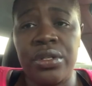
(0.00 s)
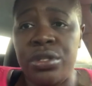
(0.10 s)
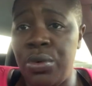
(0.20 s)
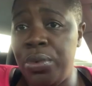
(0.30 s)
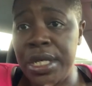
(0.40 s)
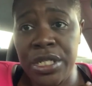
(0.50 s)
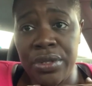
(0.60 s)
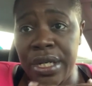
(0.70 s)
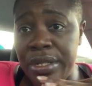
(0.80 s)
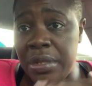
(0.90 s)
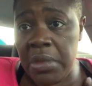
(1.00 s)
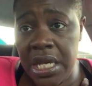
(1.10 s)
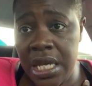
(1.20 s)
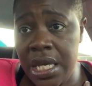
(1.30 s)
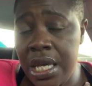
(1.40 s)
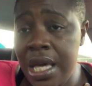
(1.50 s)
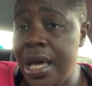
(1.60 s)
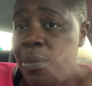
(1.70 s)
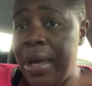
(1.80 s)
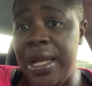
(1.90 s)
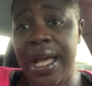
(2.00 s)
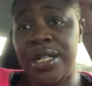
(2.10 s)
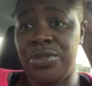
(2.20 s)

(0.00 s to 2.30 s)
So what triggers me may not